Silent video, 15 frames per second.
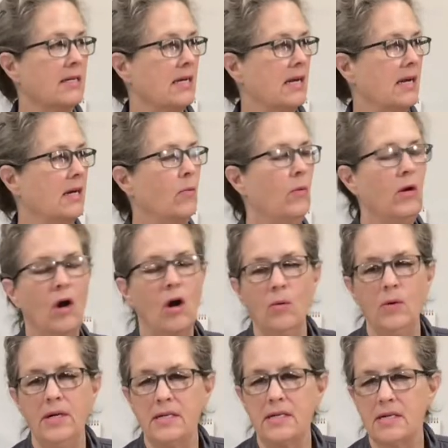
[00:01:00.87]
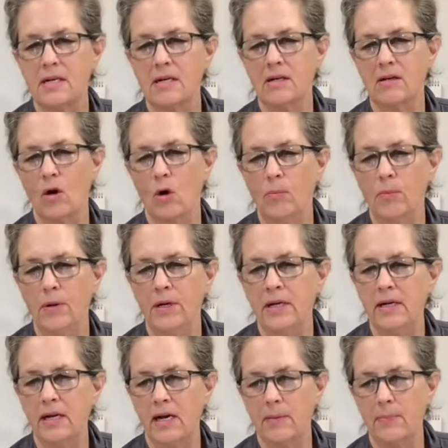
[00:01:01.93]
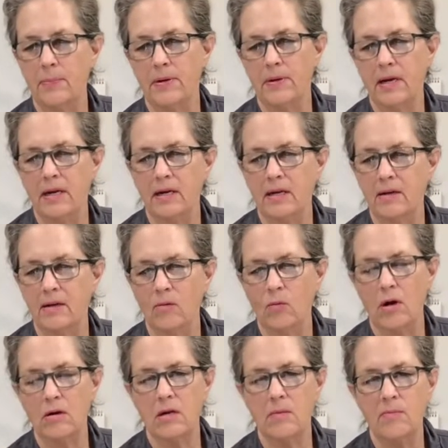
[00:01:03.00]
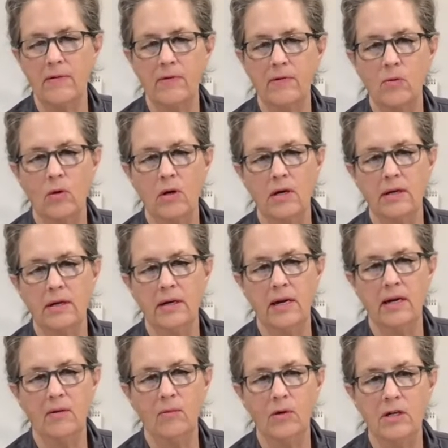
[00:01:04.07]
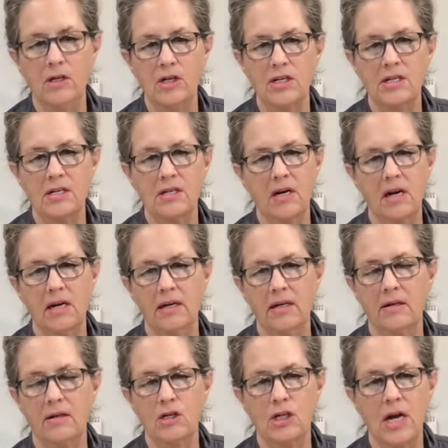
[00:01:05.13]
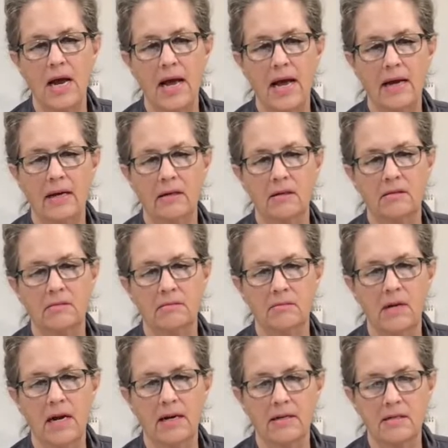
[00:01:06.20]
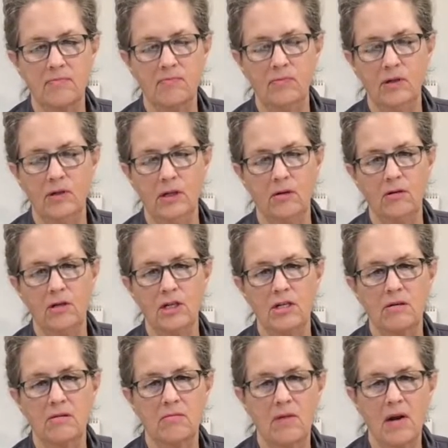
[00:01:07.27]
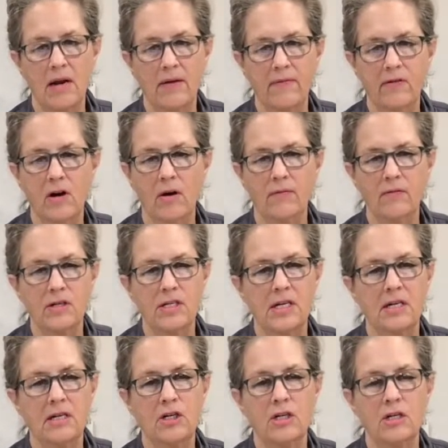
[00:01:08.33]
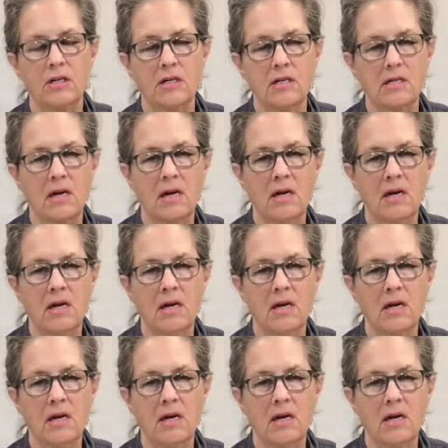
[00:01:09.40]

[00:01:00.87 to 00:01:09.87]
like. We always open it up and welcome everyone, and we just kind of chat and ask, just have conversations